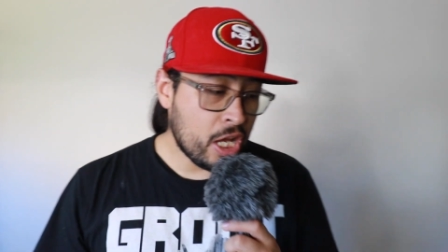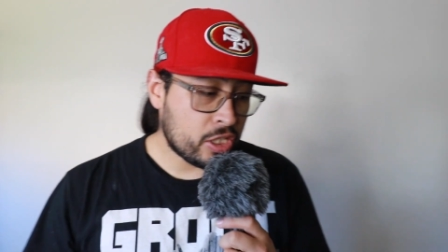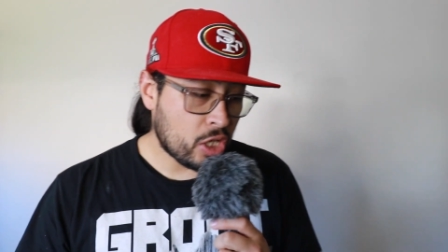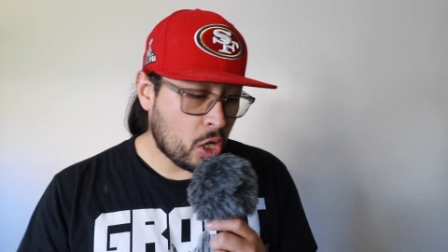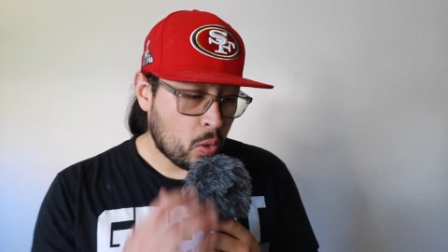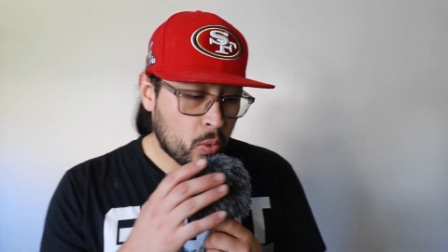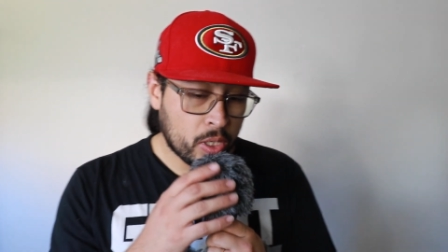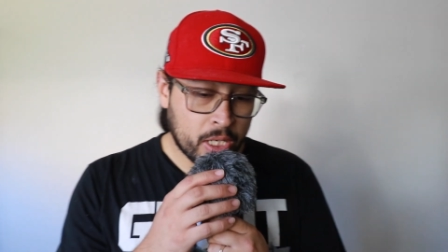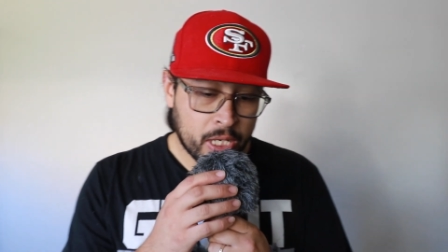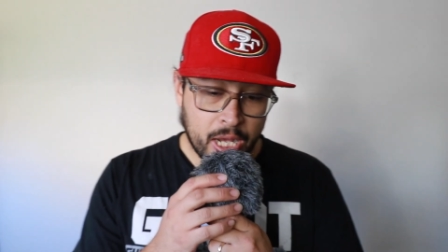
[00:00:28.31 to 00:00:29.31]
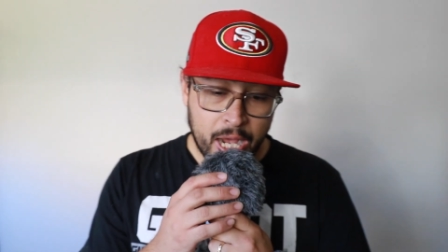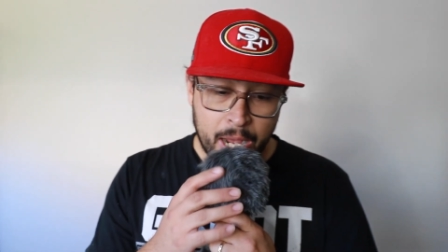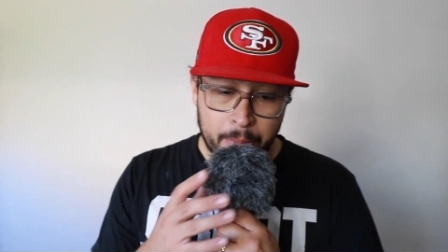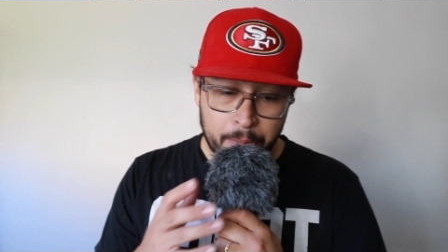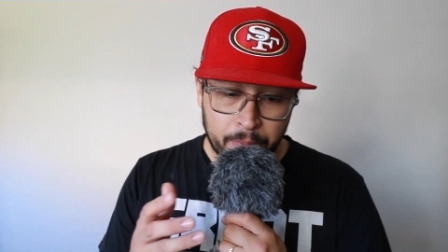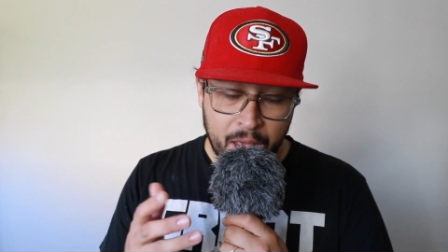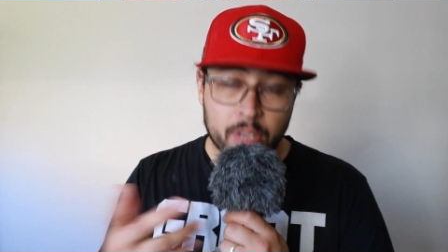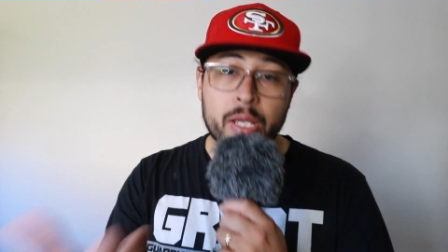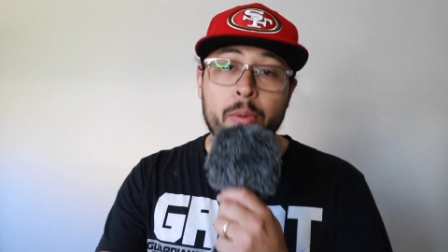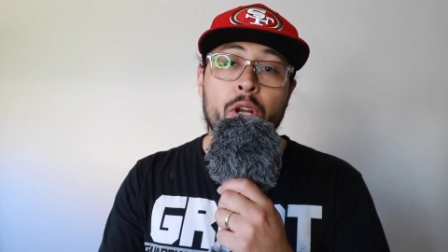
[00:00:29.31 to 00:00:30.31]
So I
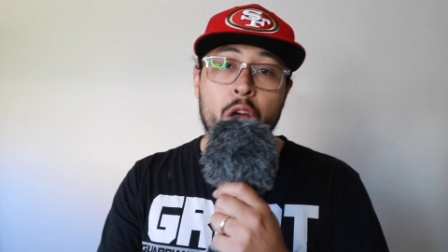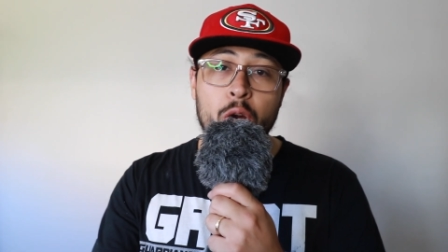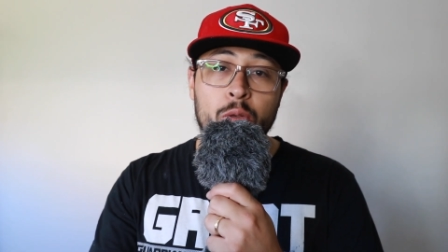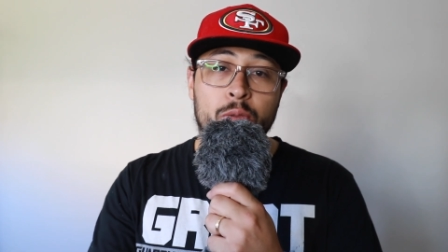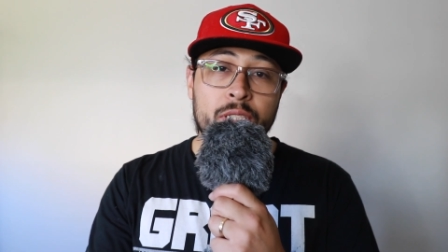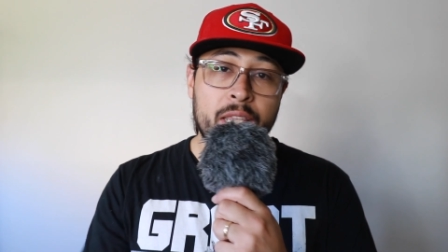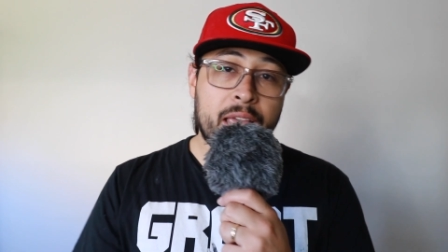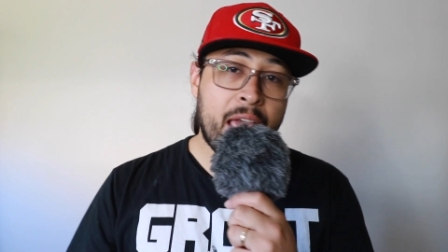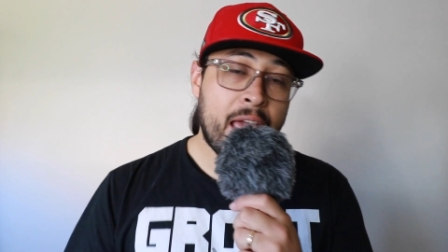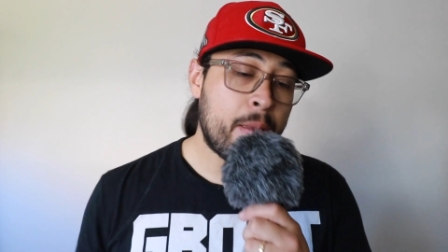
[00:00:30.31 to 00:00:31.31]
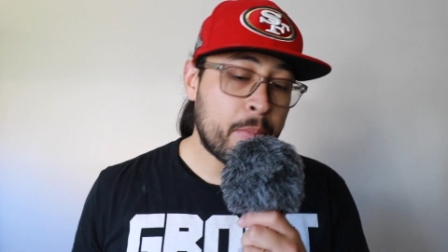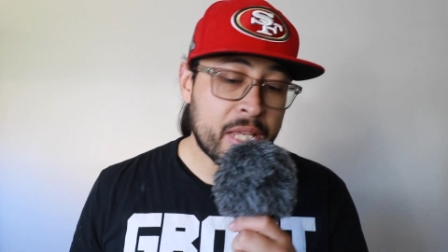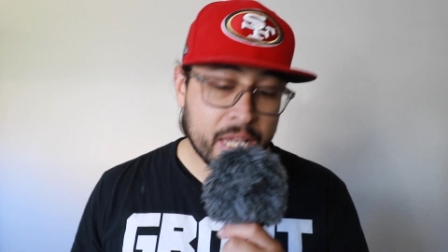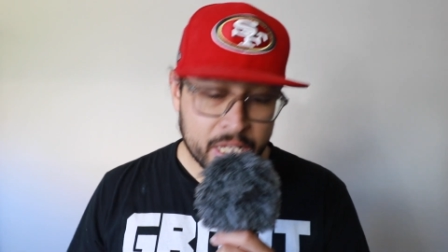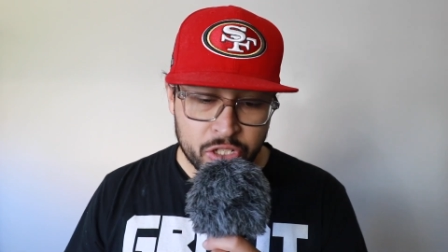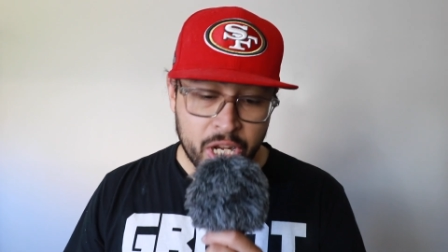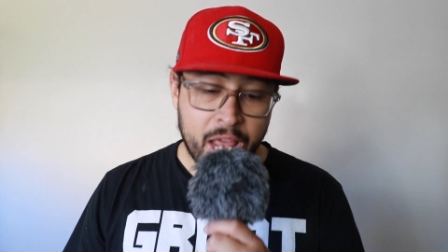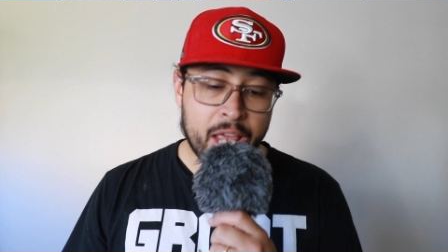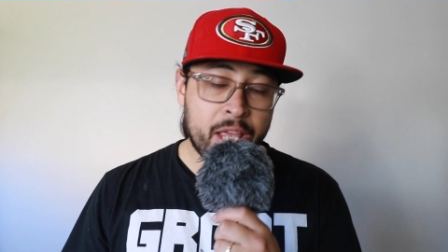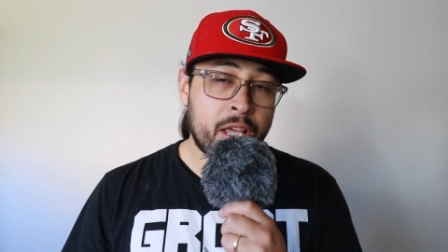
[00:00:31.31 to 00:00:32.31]
was able to go to the game
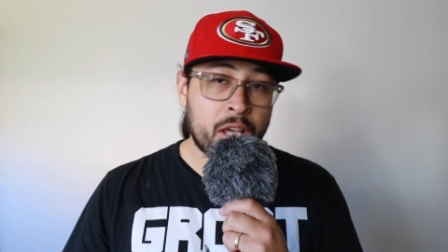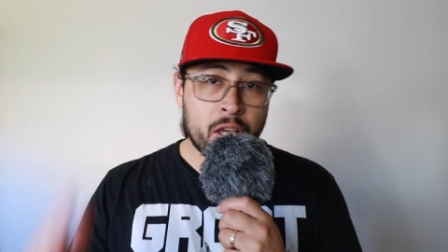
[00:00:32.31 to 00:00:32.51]
yesterday,